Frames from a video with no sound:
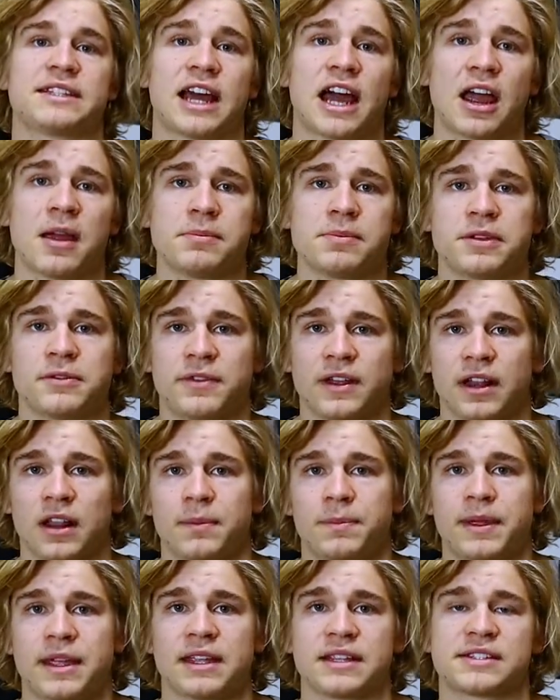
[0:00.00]
time
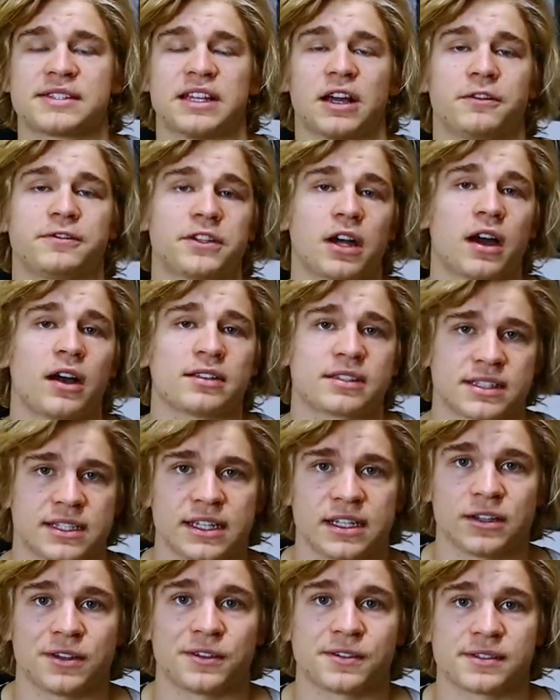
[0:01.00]
developing self-taught
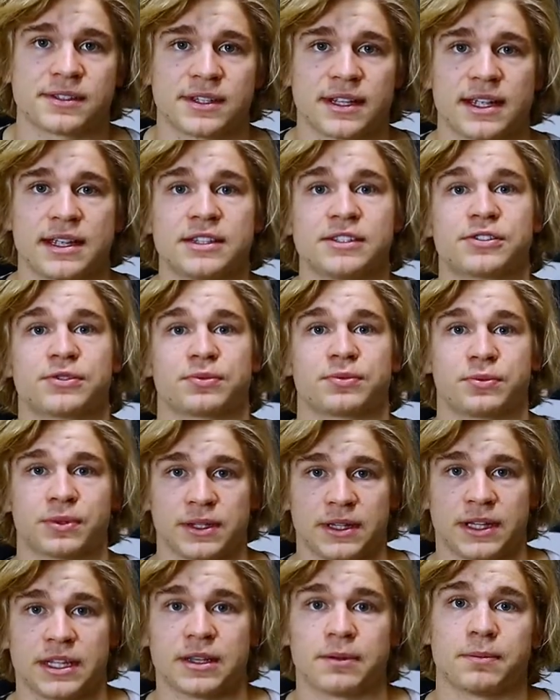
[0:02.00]
skills is
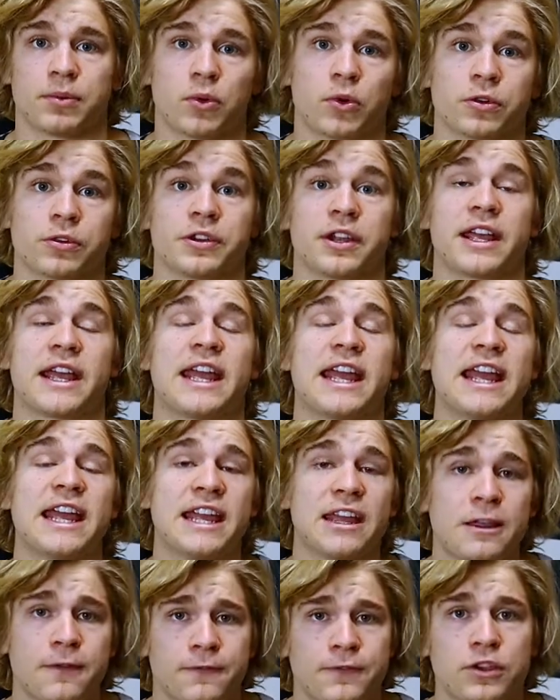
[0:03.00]
really important
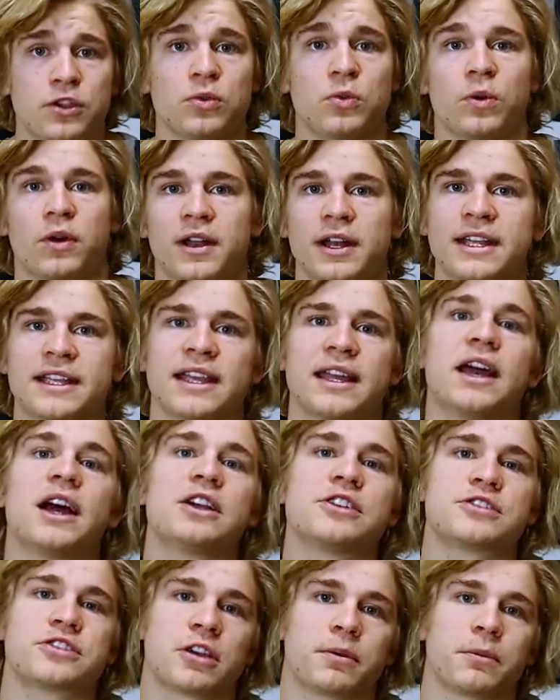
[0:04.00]
if you want to get
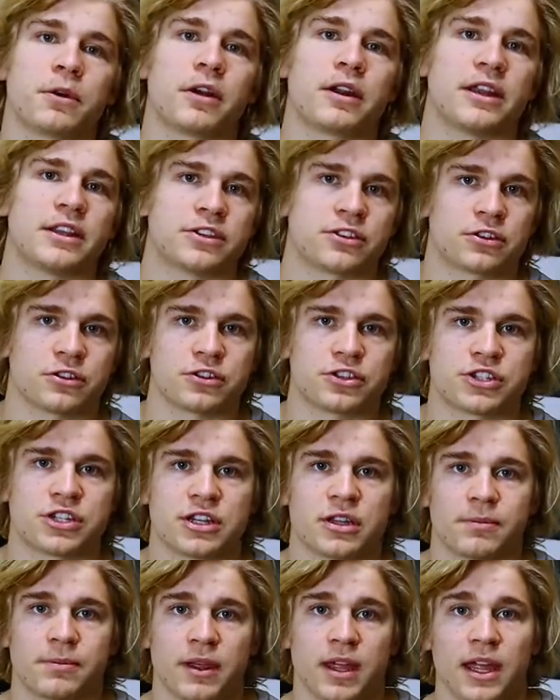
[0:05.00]
a summer
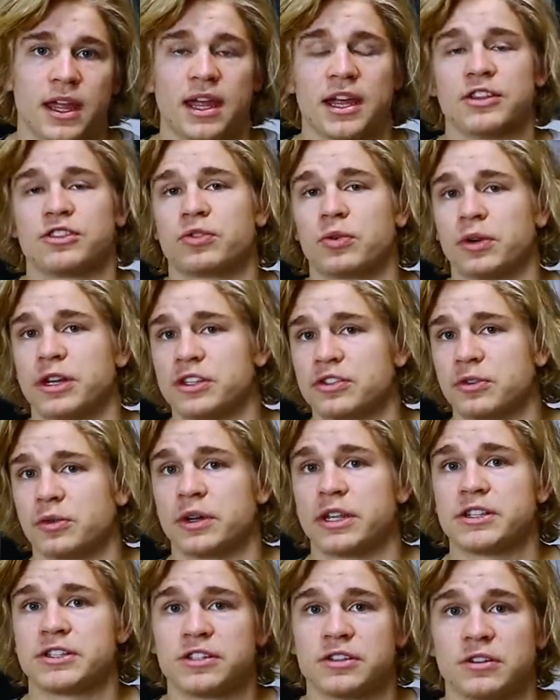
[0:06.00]
internship in
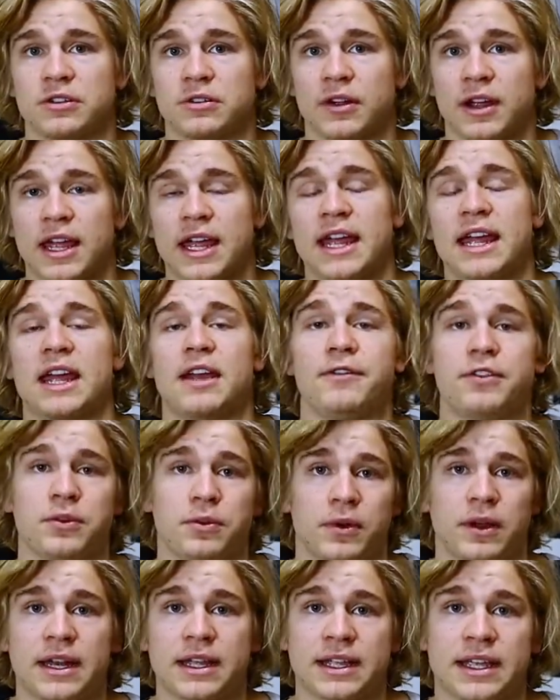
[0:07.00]
2022. If you
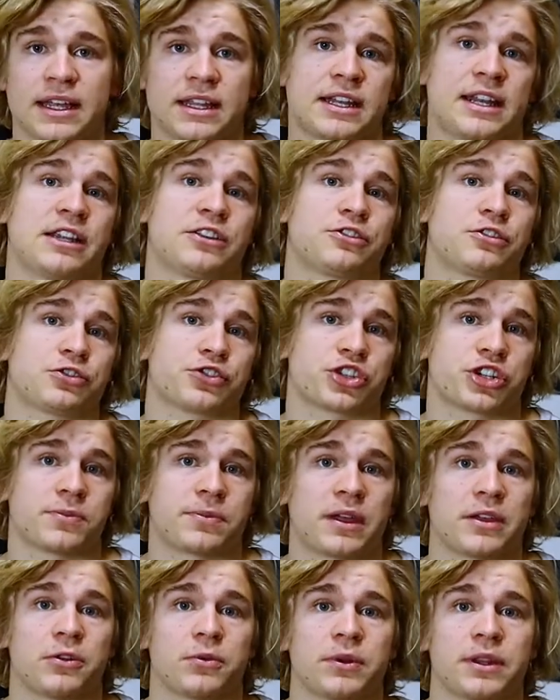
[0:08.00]
want to get an internship
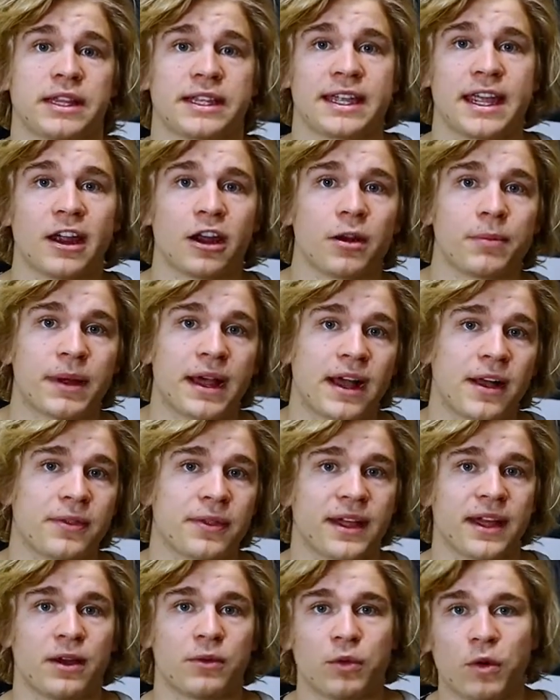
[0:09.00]
that you really care about,
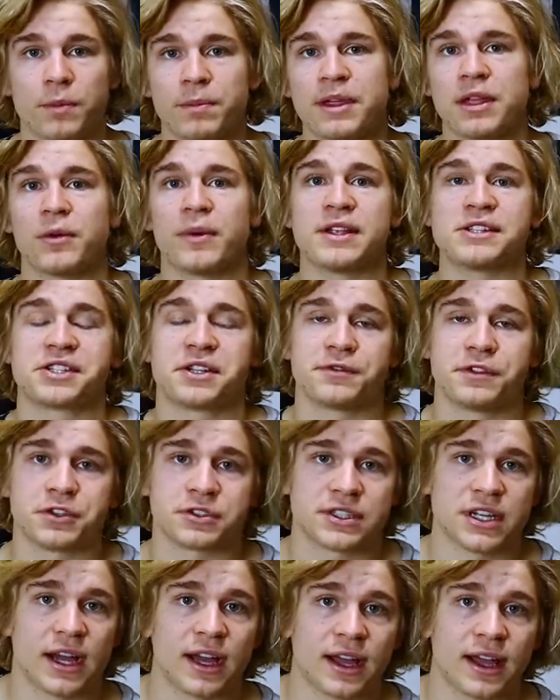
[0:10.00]
that won't be a waste of your
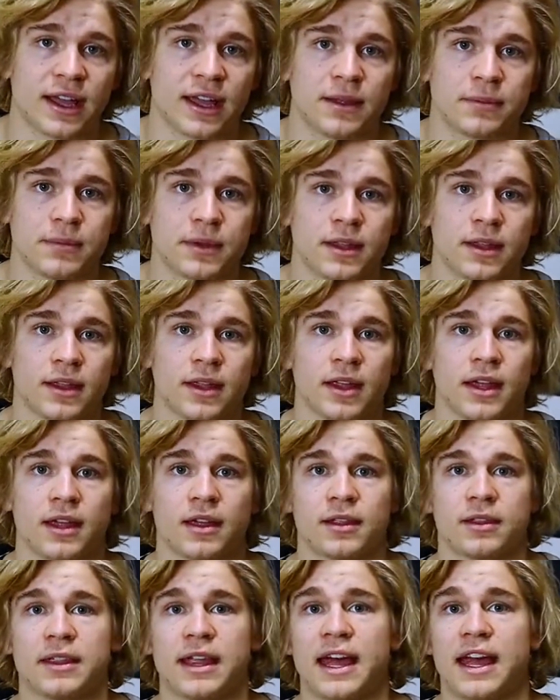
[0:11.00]
time,
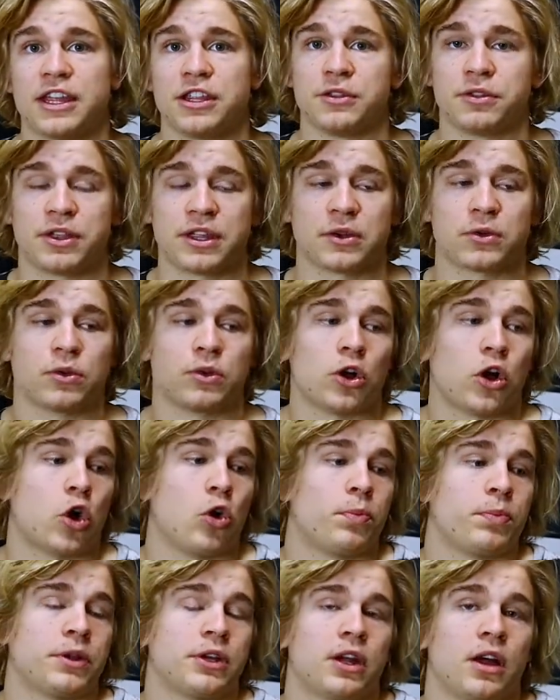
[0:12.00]
that you think will
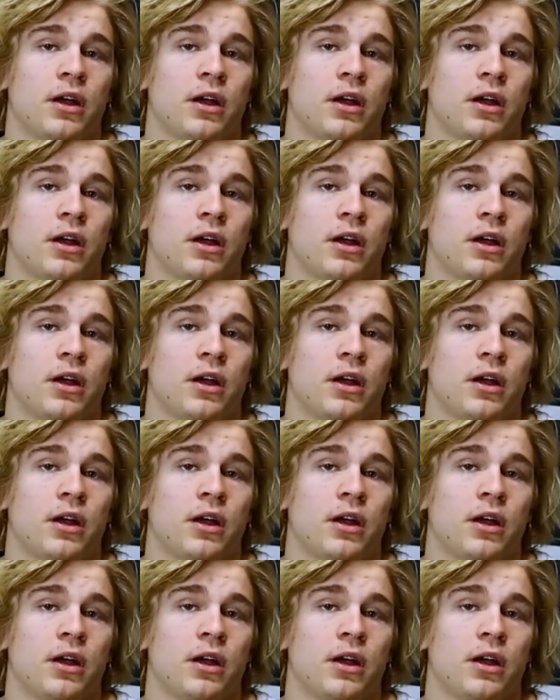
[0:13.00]
open